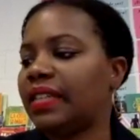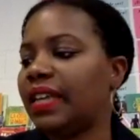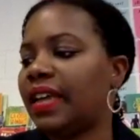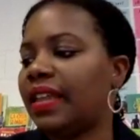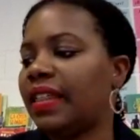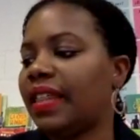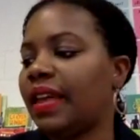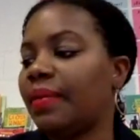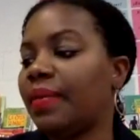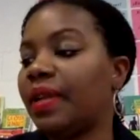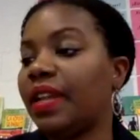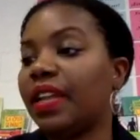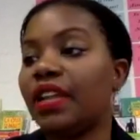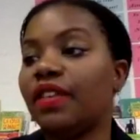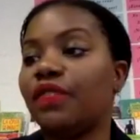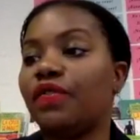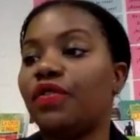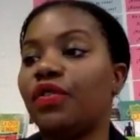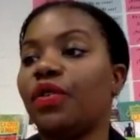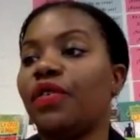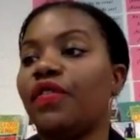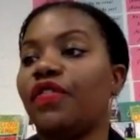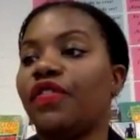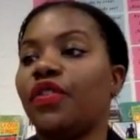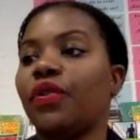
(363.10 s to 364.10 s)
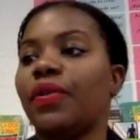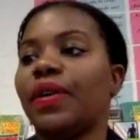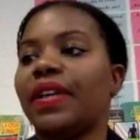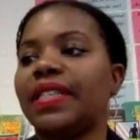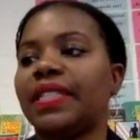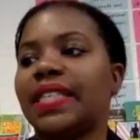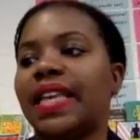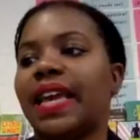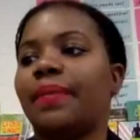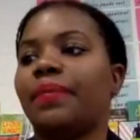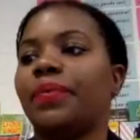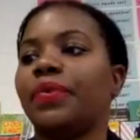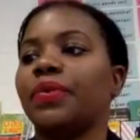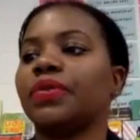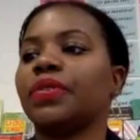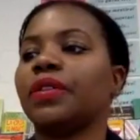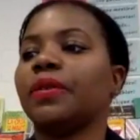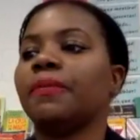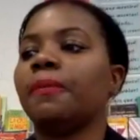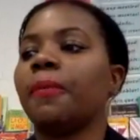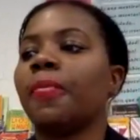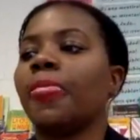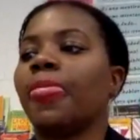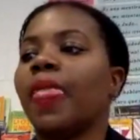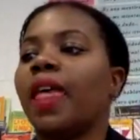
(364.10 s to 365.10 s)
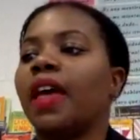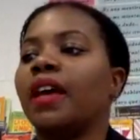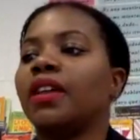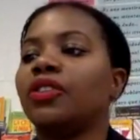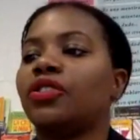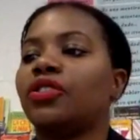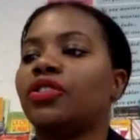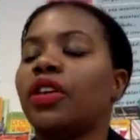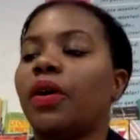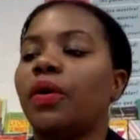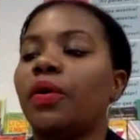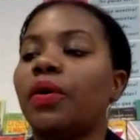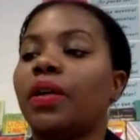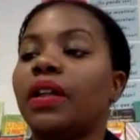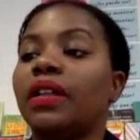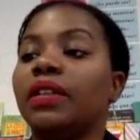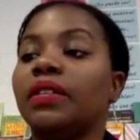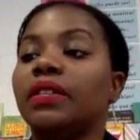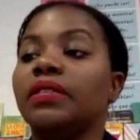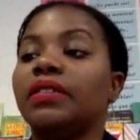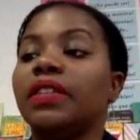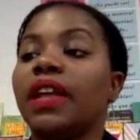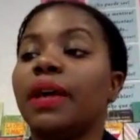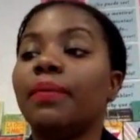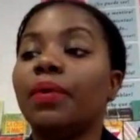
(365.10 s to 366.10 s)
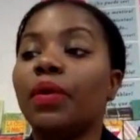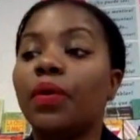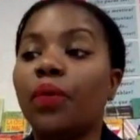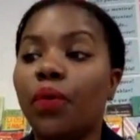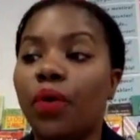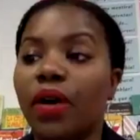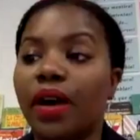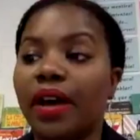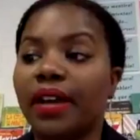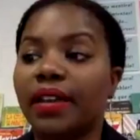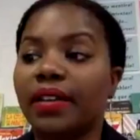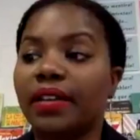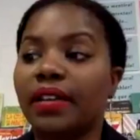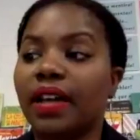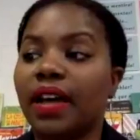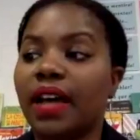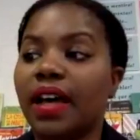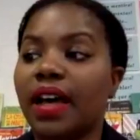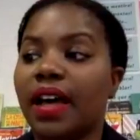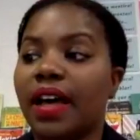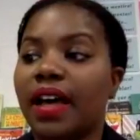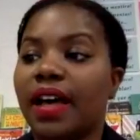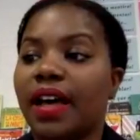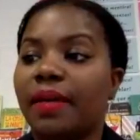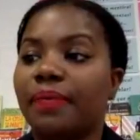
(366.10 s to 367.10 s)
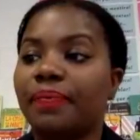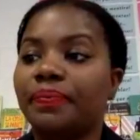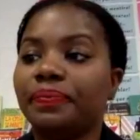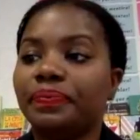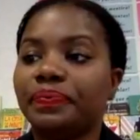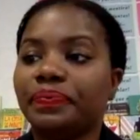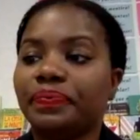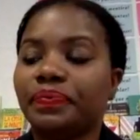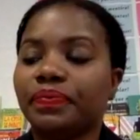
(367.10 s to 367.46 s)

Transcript: And I'm going to give you a few examples. So number one of